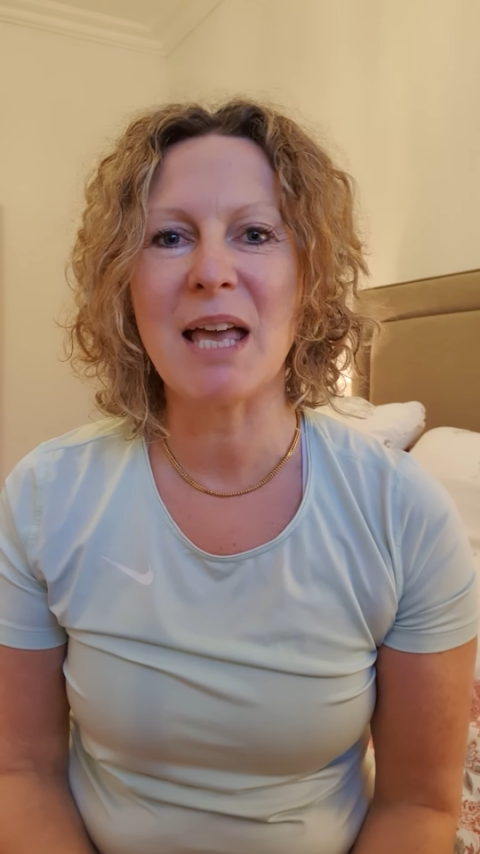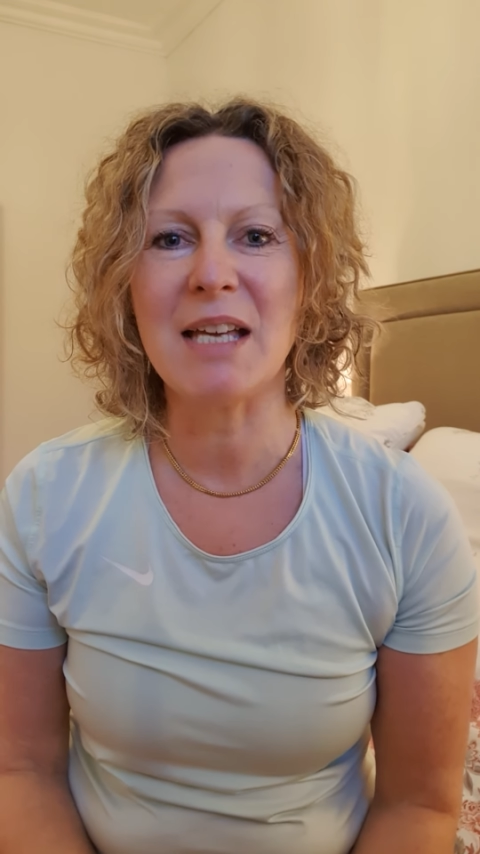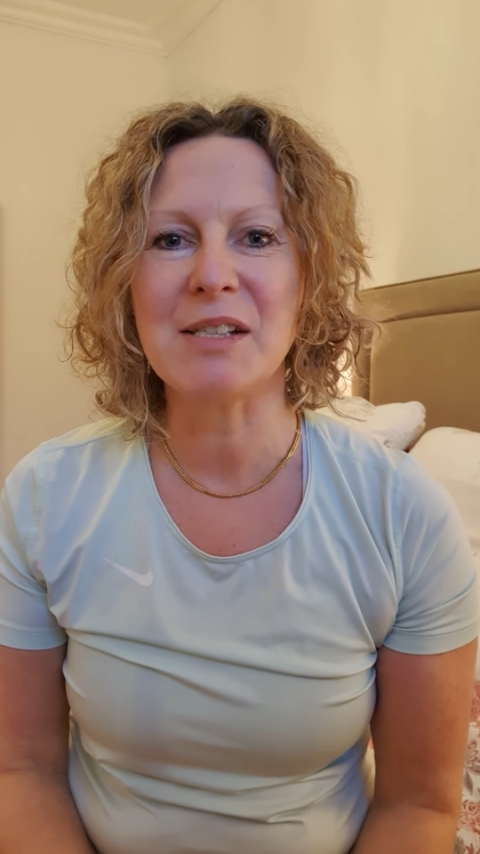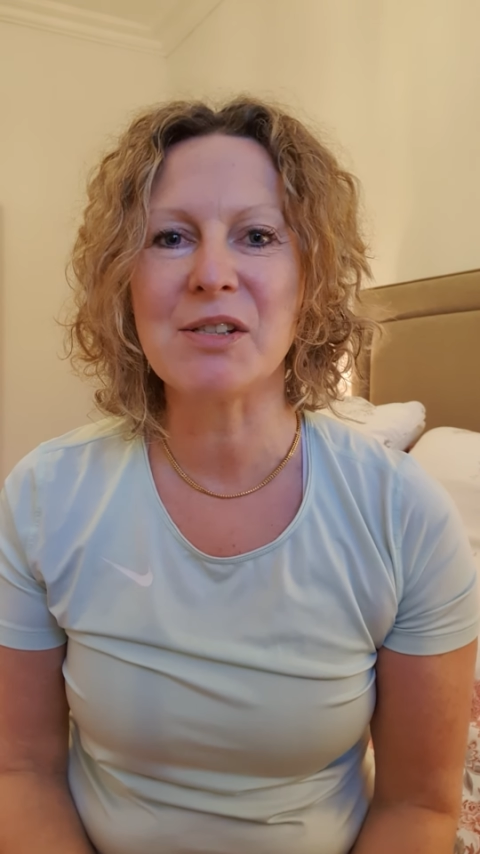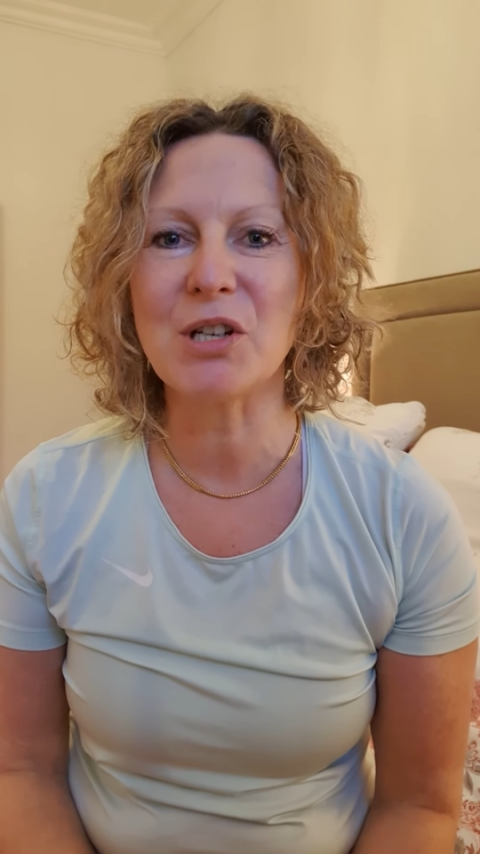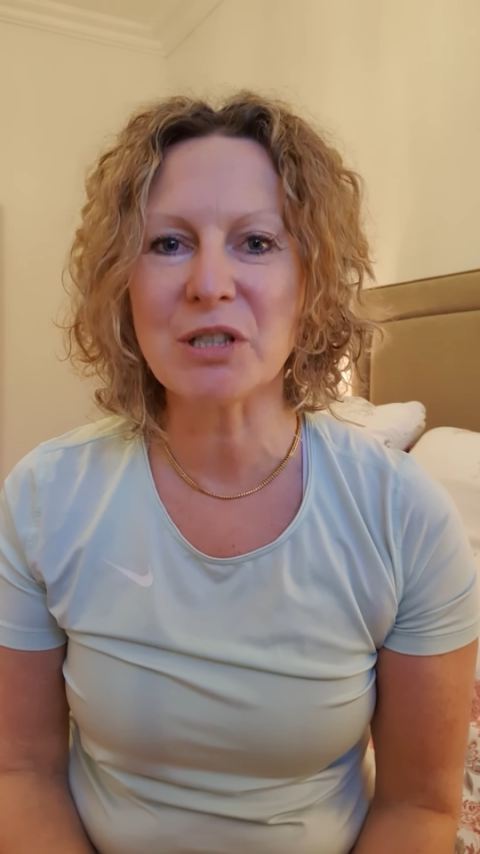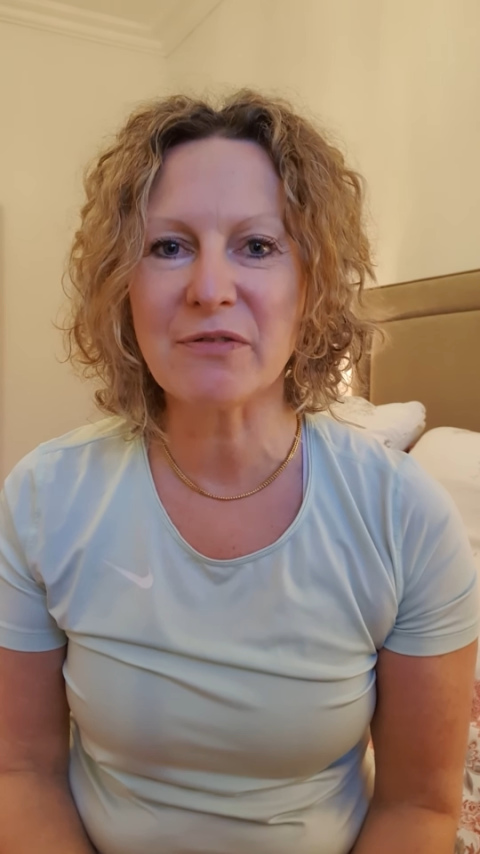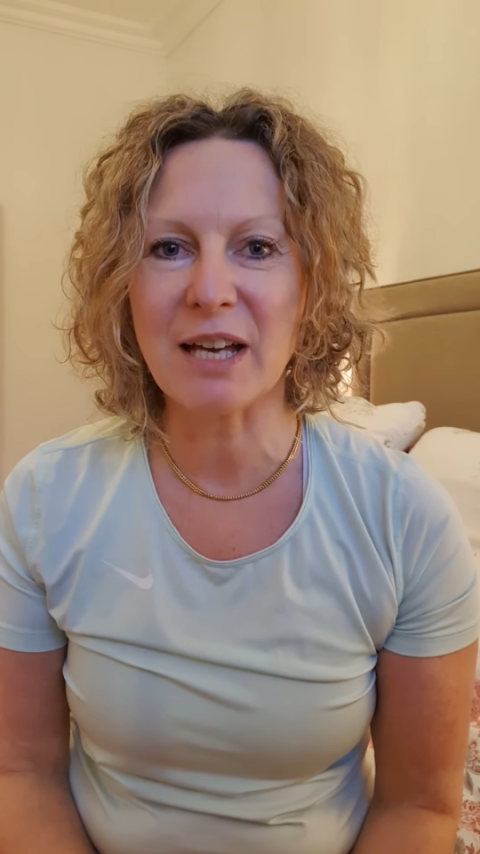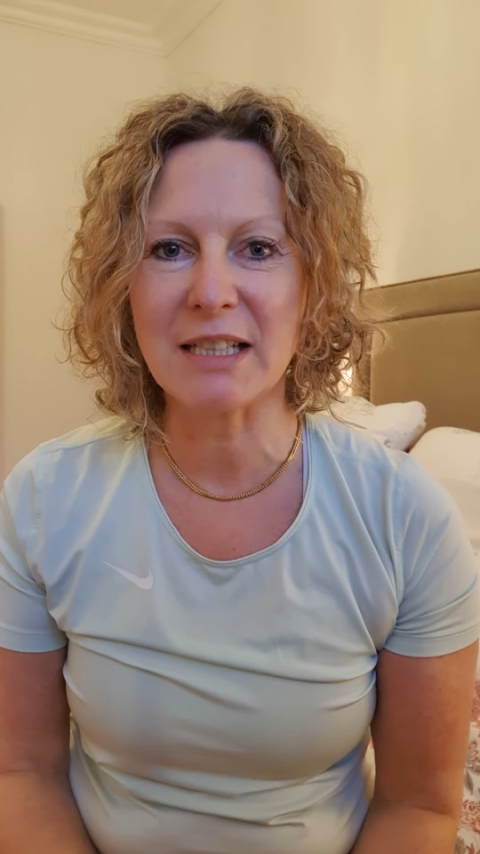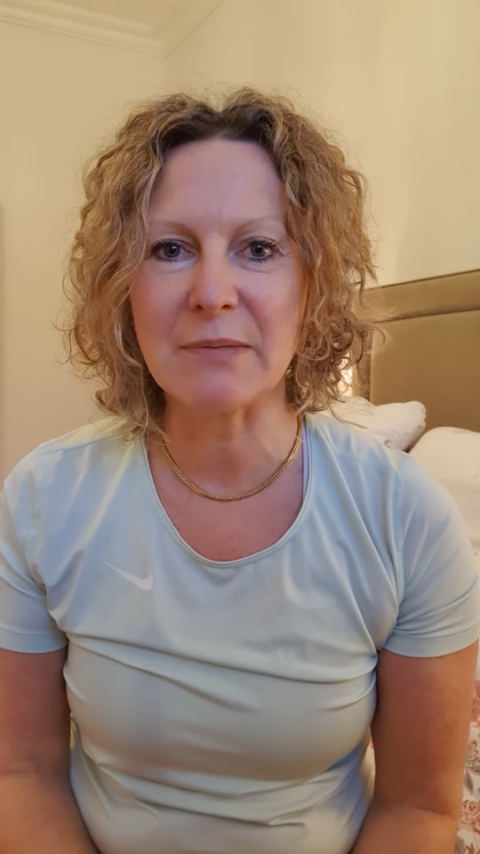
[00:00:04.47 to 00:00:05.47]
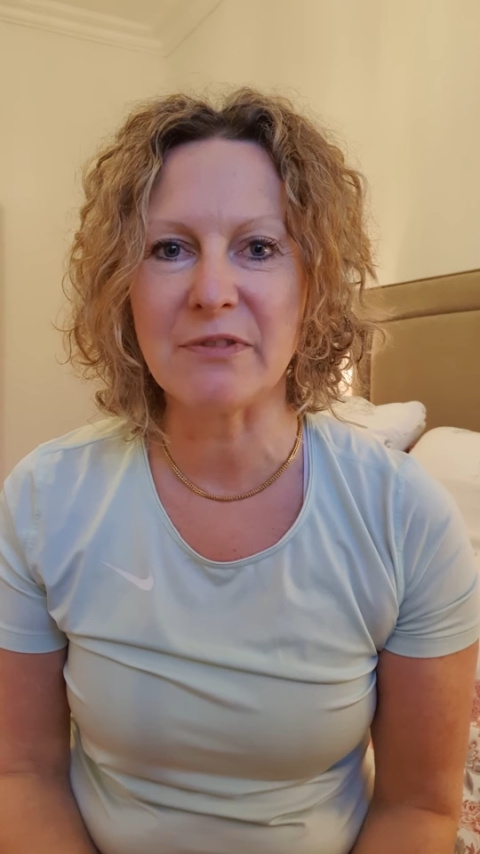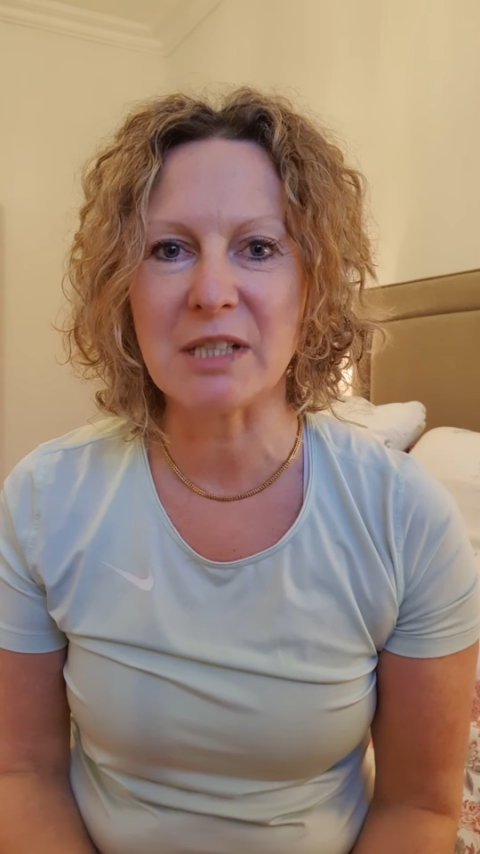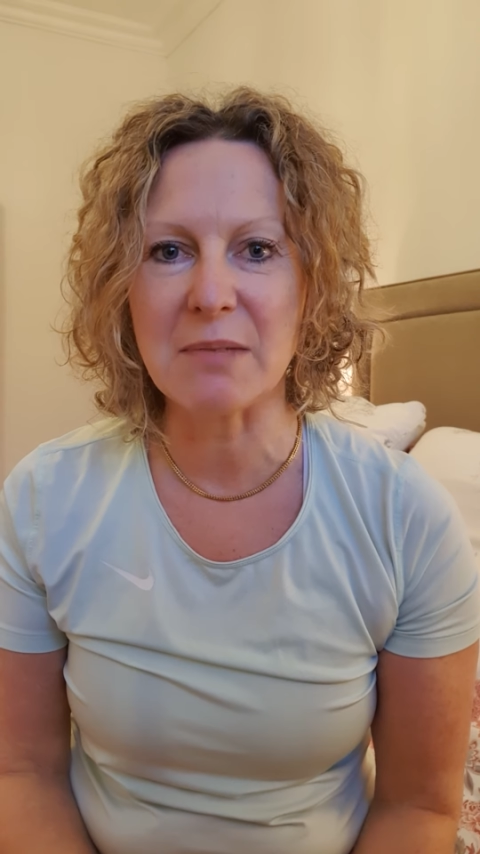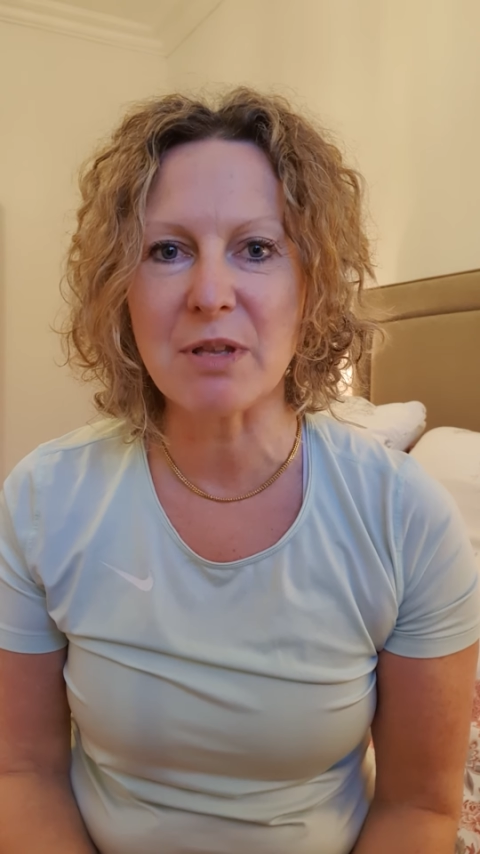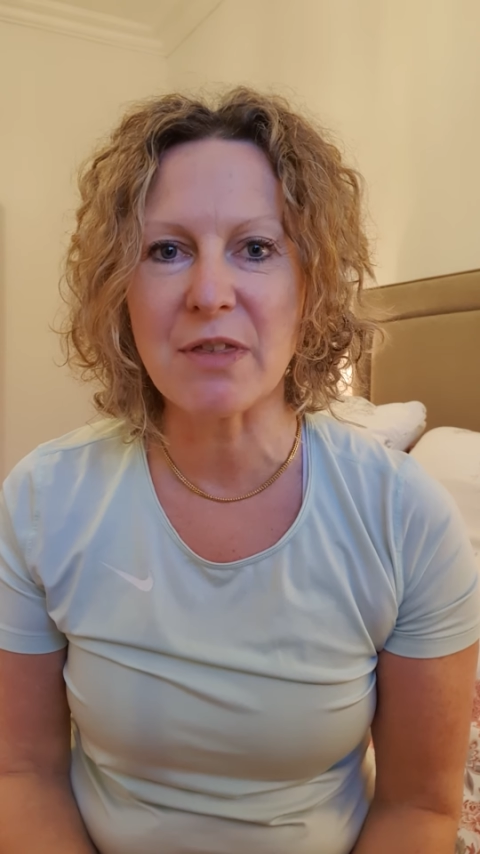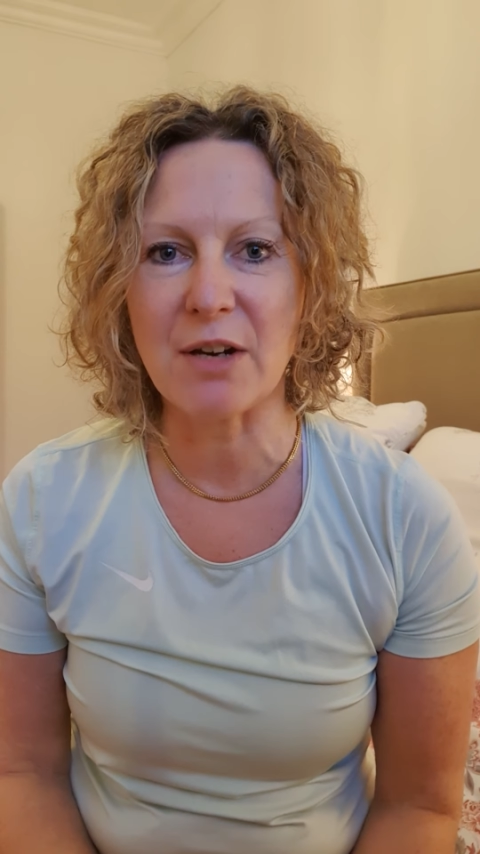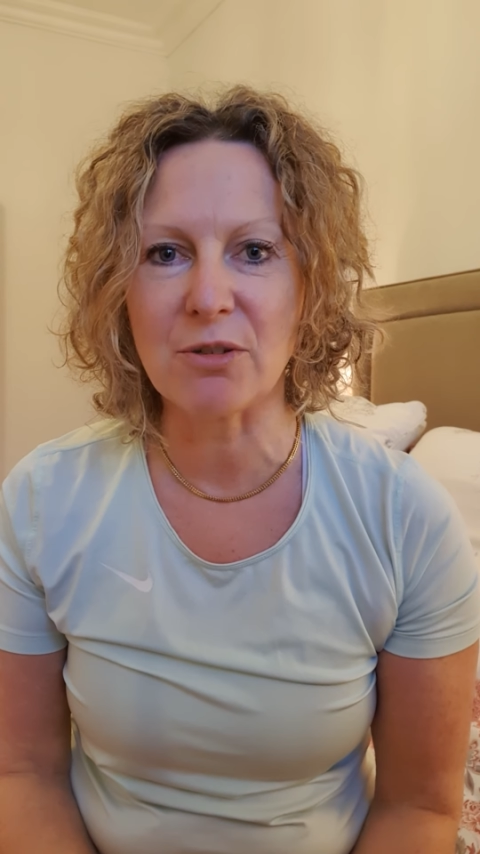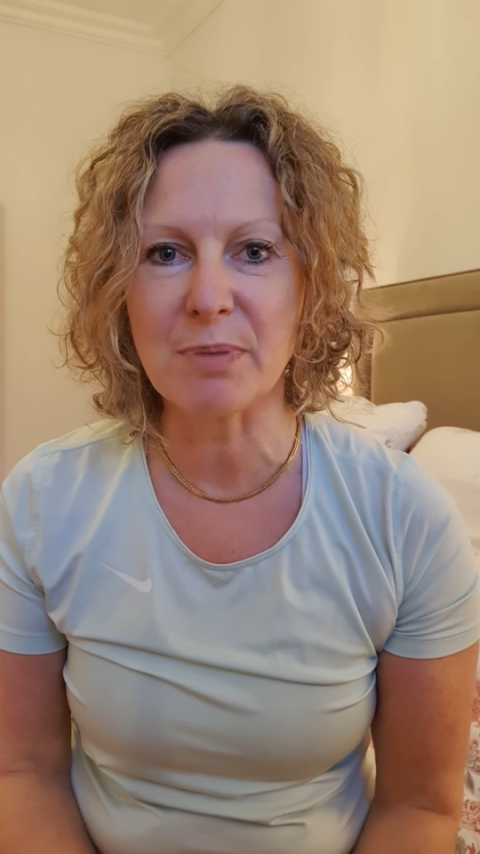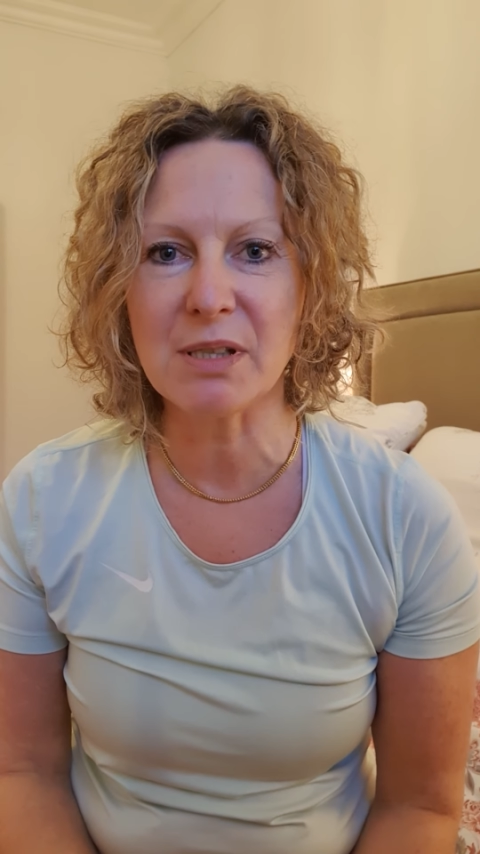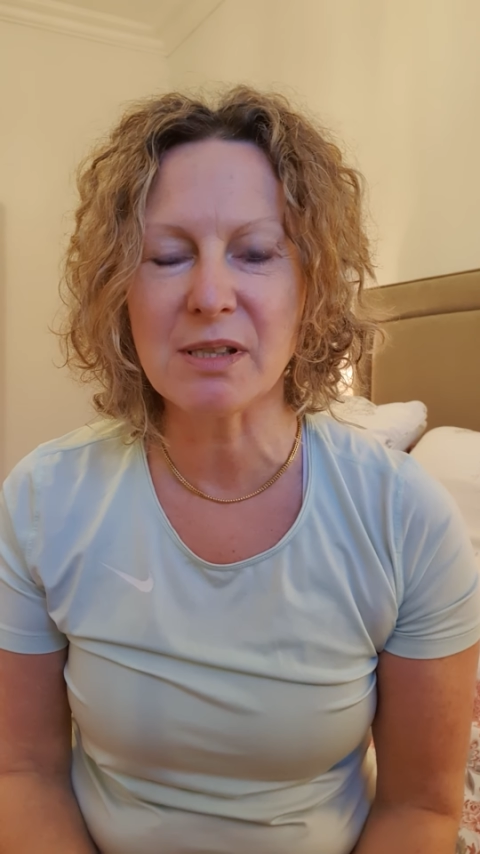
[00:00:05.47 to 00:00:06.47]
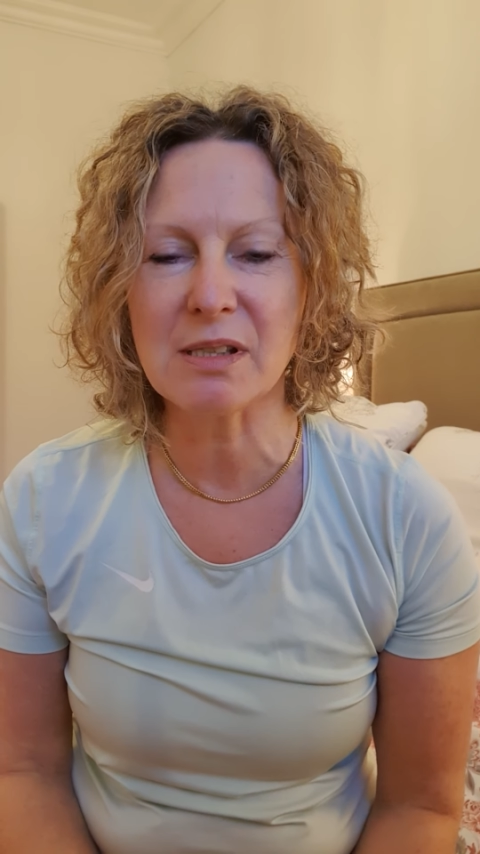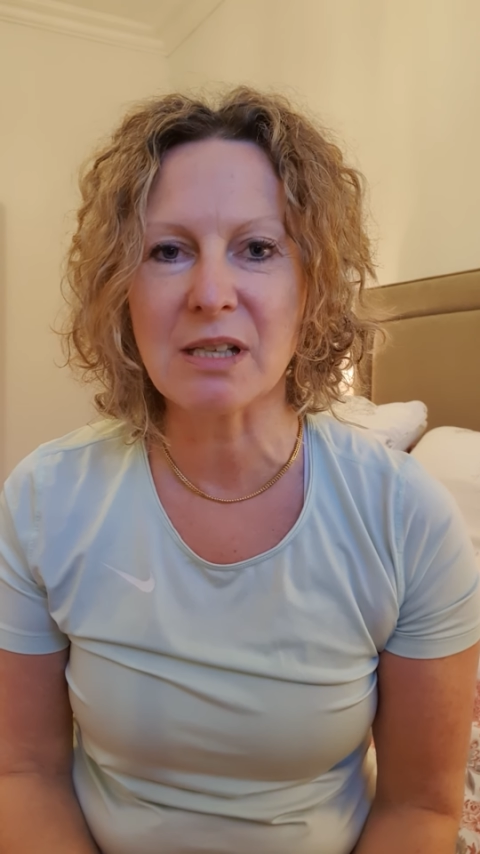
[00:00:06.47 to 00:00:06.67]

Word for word: a certified lymphedema therapist,